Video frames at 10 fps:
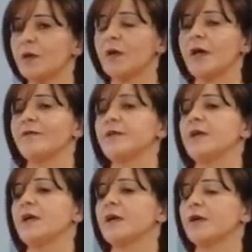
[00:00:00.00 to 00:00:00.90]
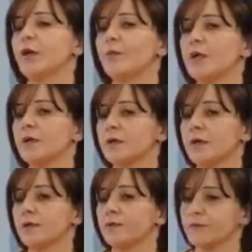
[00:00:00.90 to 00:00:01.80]
everyday economic
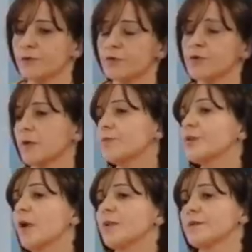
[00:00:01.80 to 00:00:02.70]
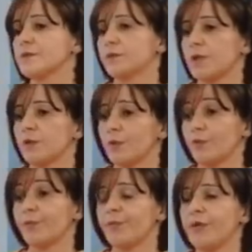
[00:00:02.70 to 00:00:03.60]
and social problems that we
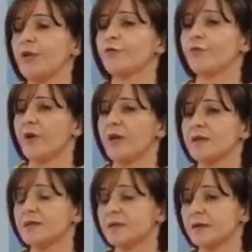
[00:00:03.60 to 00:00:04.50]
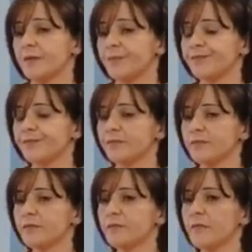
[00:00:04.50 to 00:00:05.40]
were being faced um,
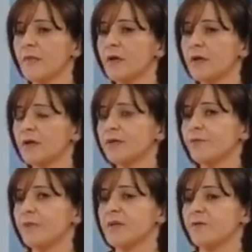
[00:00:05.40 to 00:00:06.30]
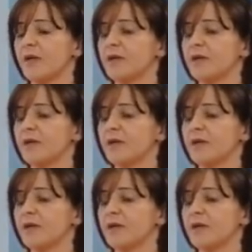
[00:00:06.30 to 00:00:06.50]
kind of made,